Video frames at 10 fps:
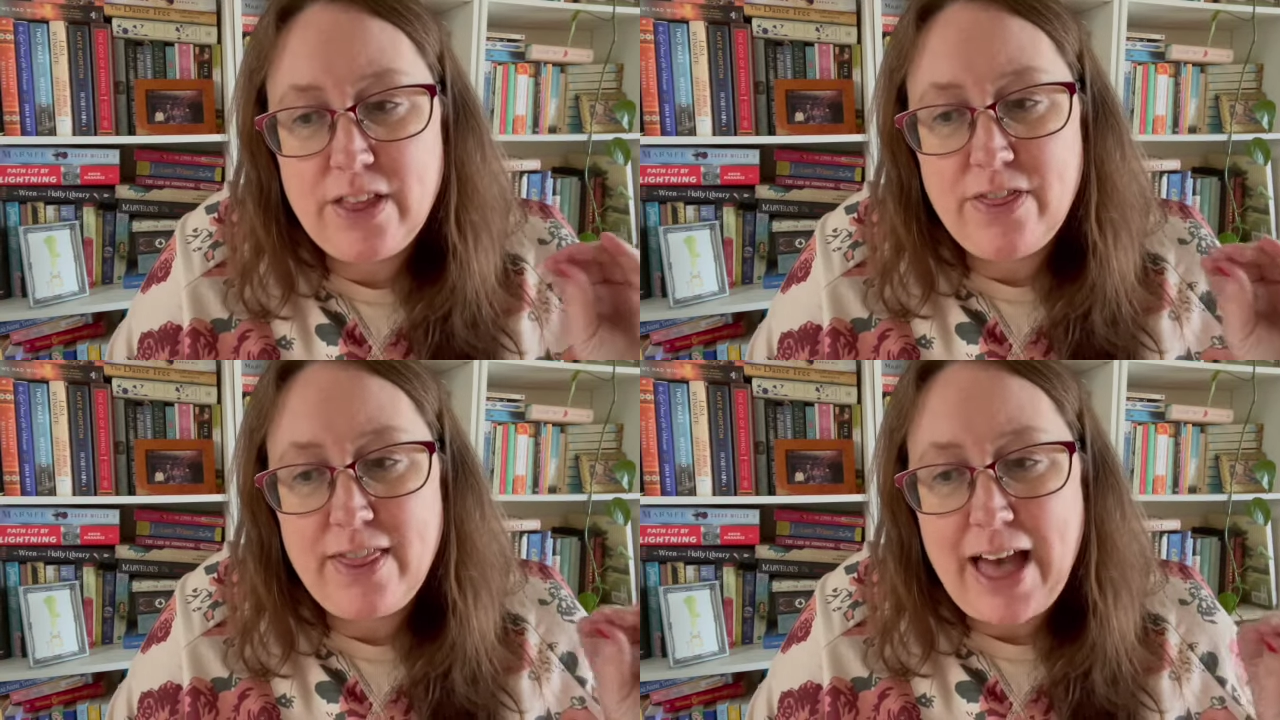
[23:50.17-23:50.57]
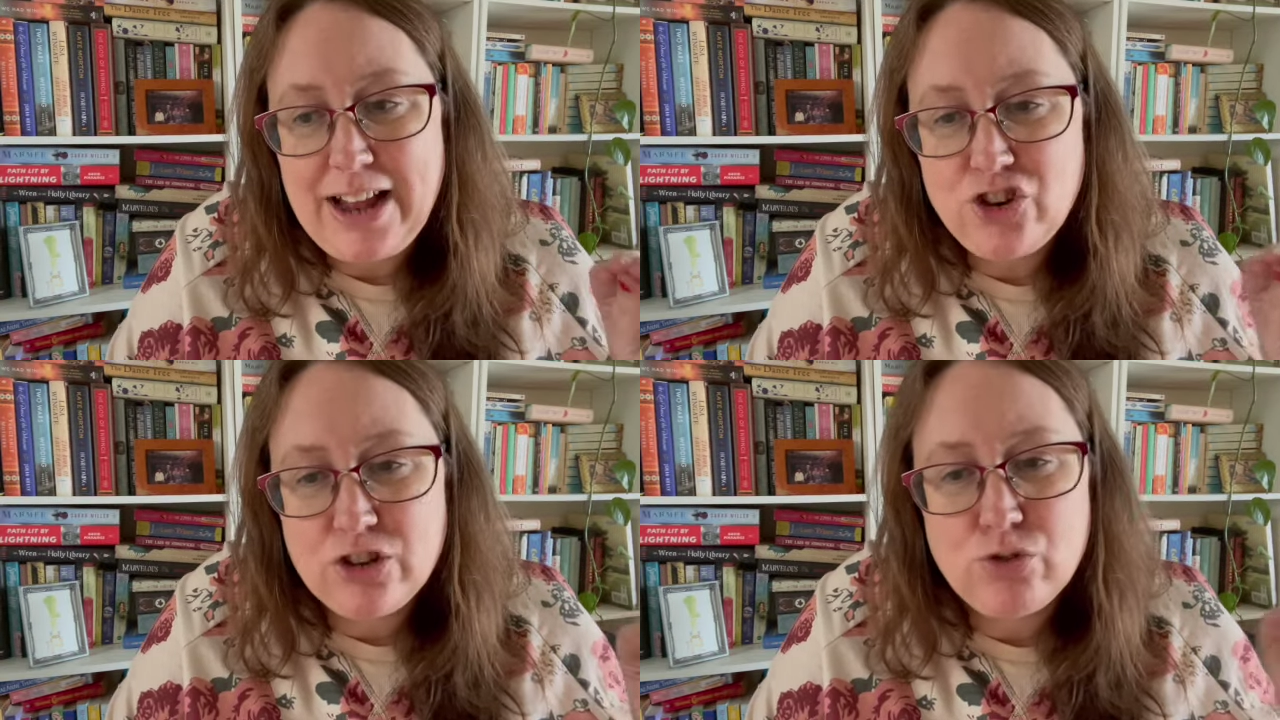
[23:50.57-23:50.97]
And
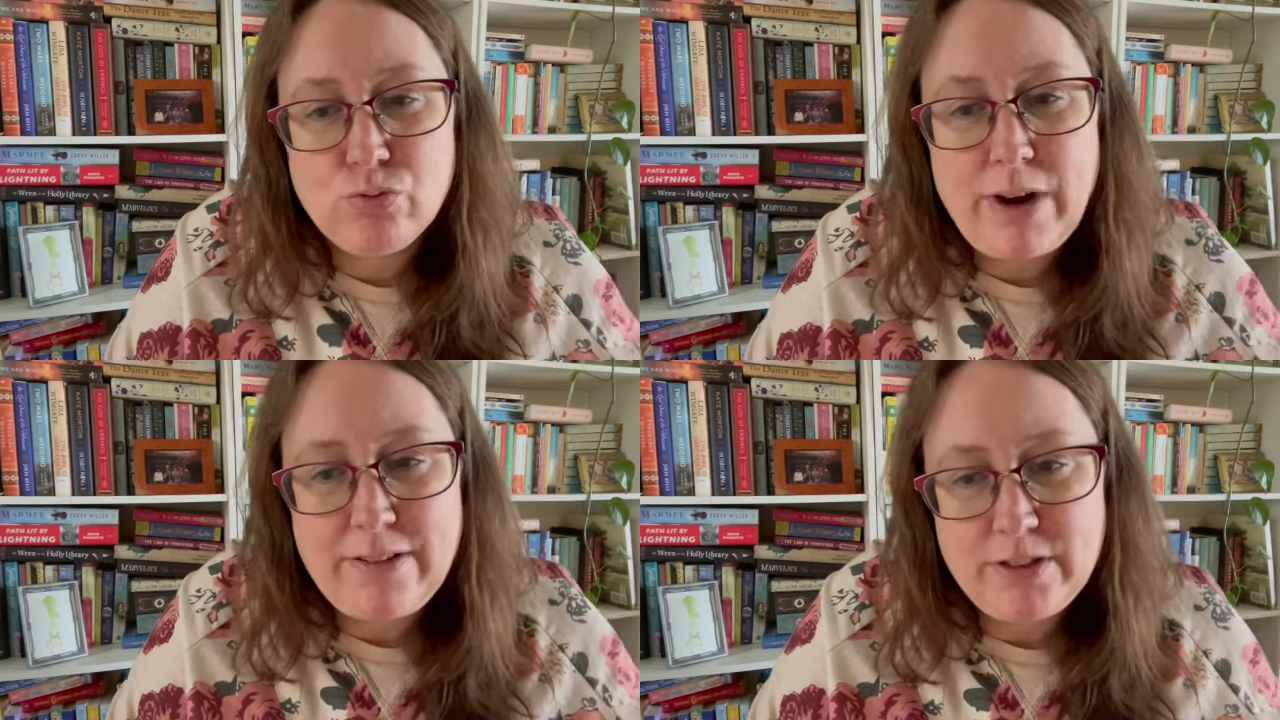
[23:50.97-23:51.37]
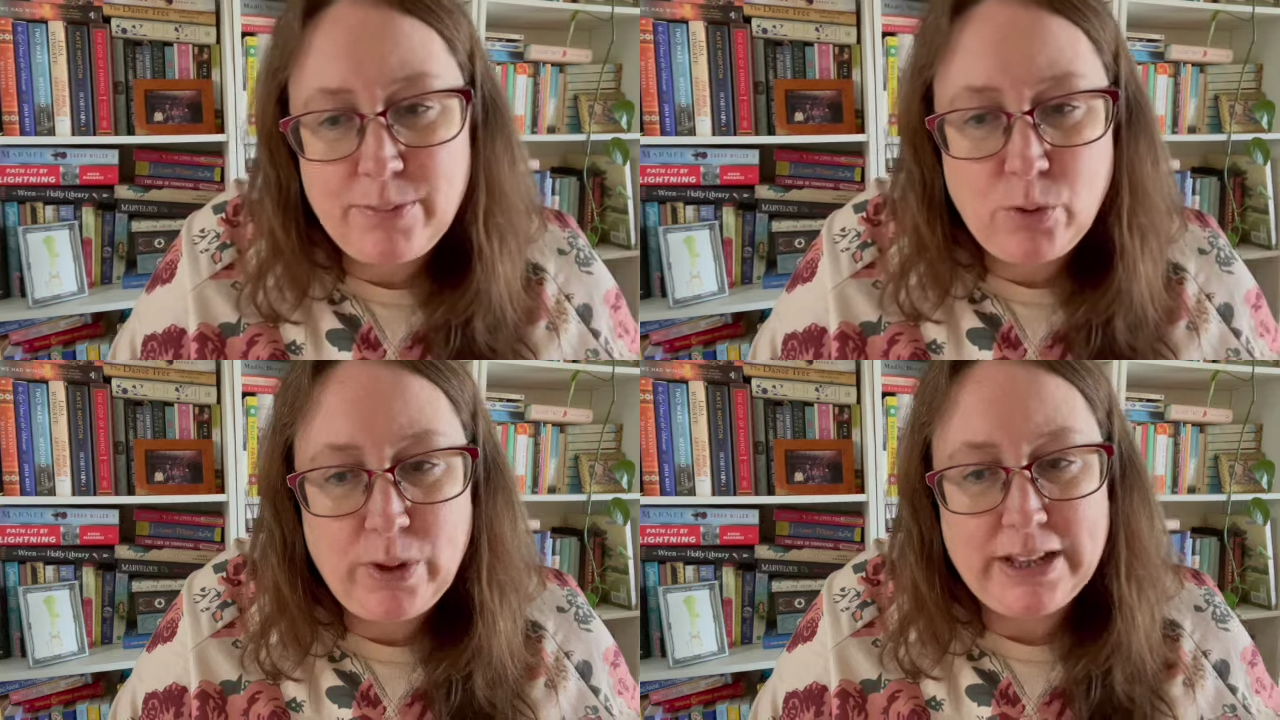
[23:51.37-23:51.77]
that just revs
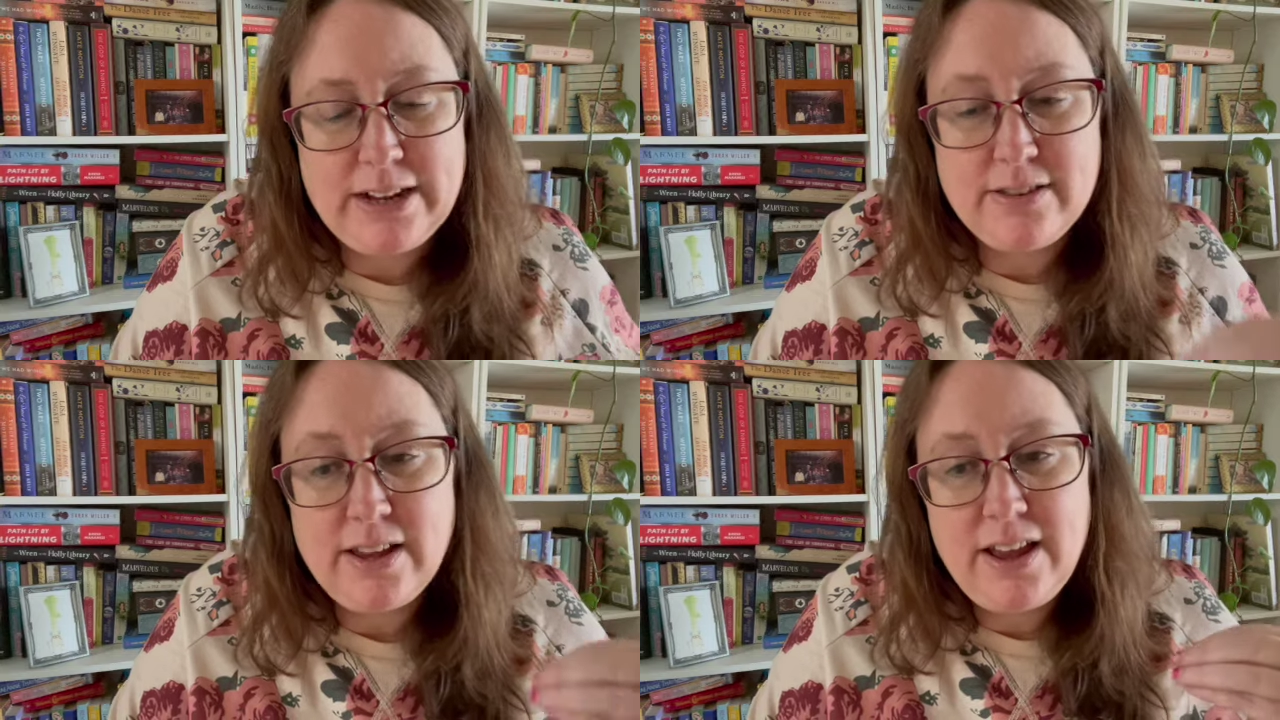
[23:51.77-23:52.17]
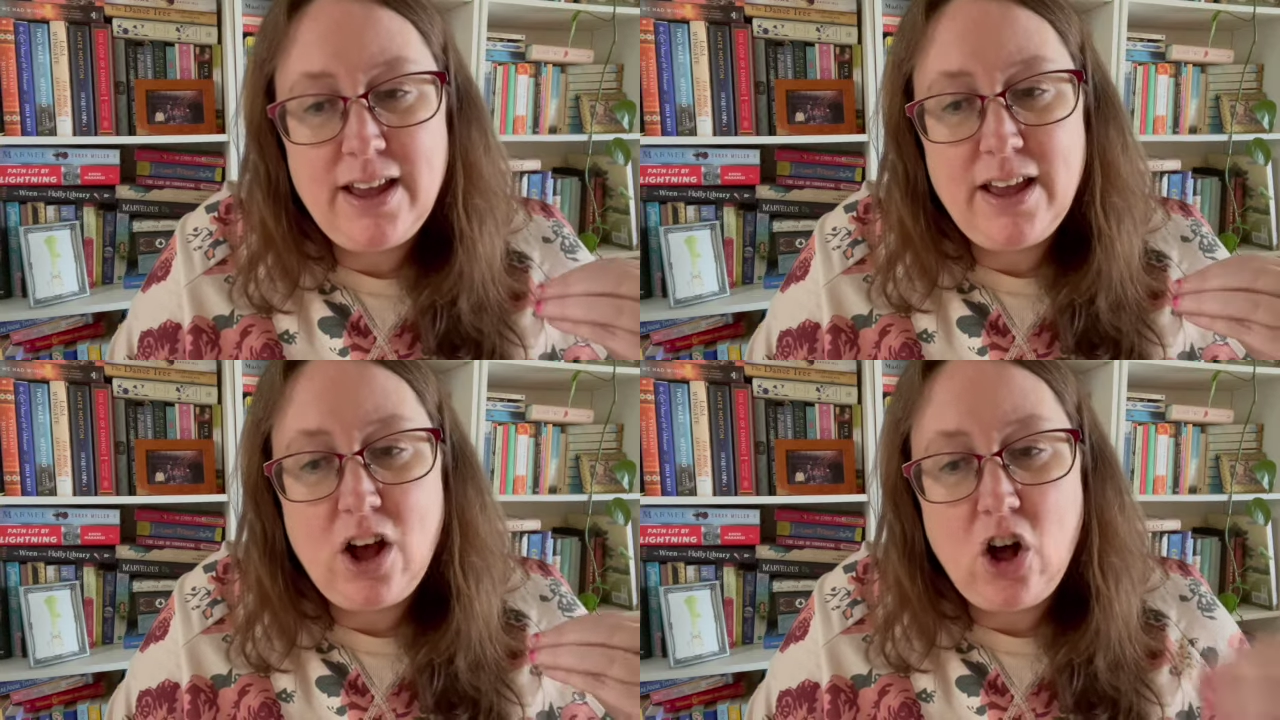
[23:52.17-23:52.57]
up the willies.
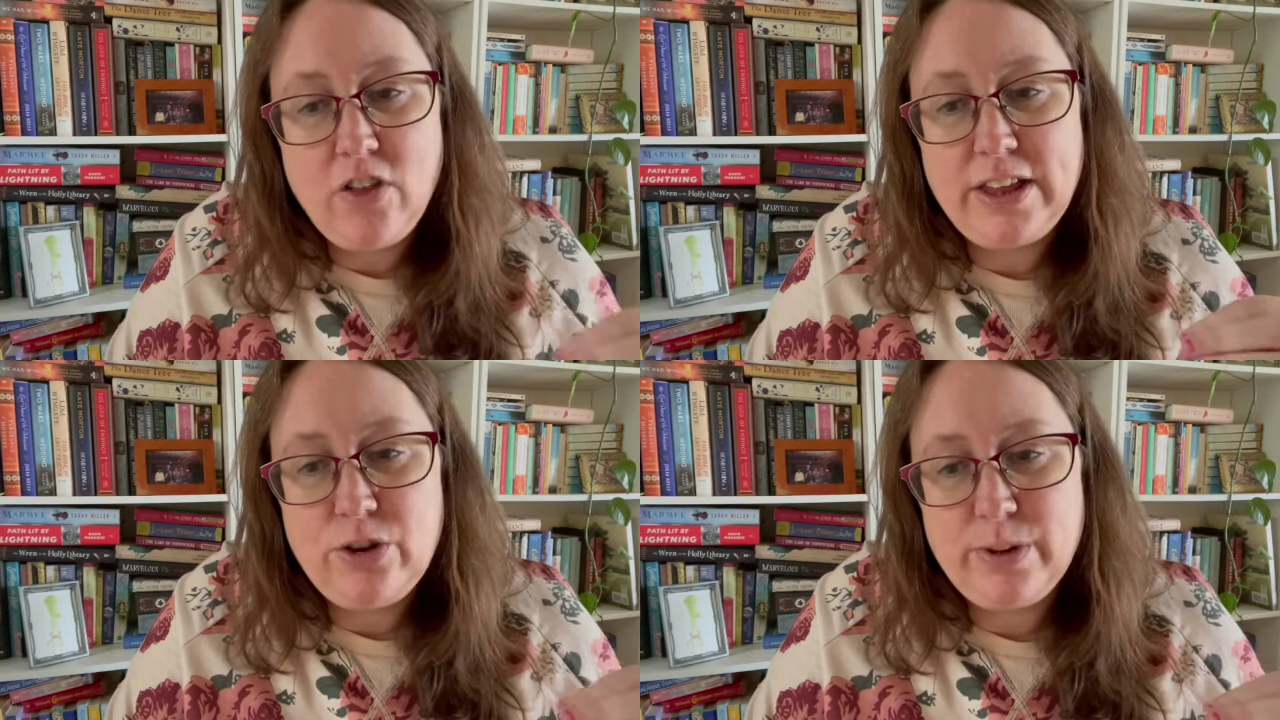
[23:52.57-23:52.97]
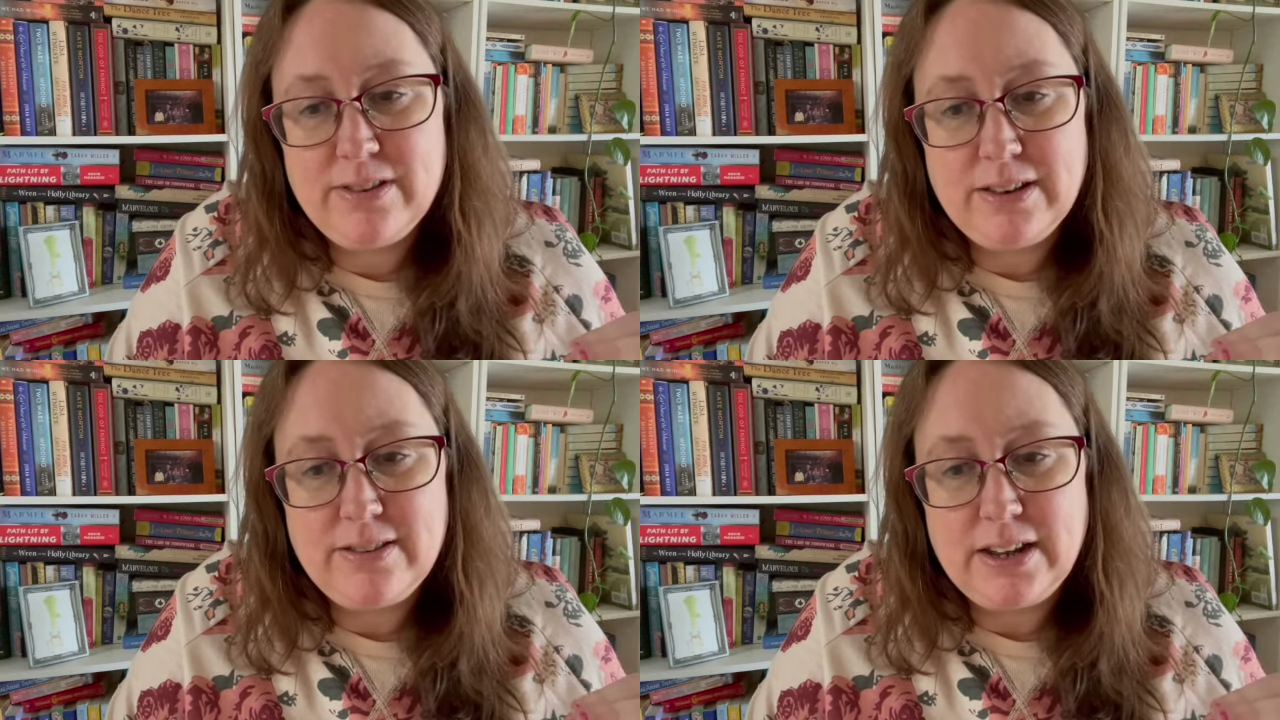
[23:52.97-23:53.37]
All they do
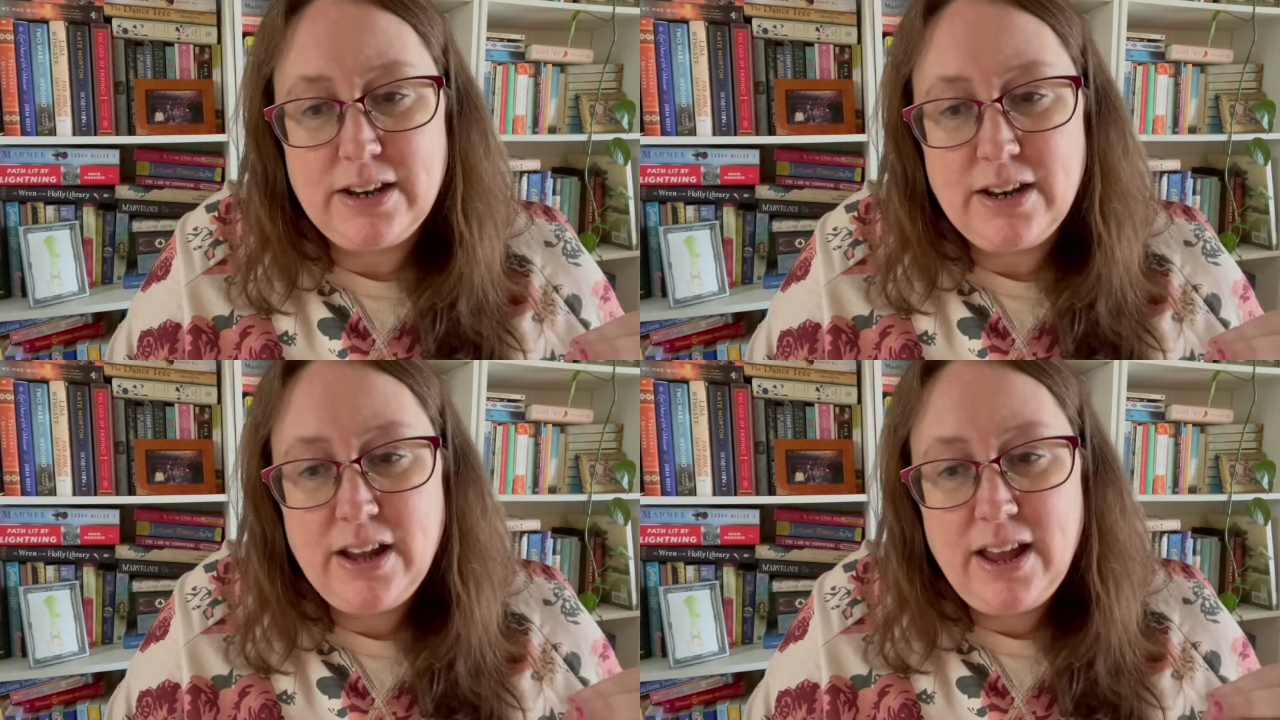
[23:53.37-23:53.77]
is listen.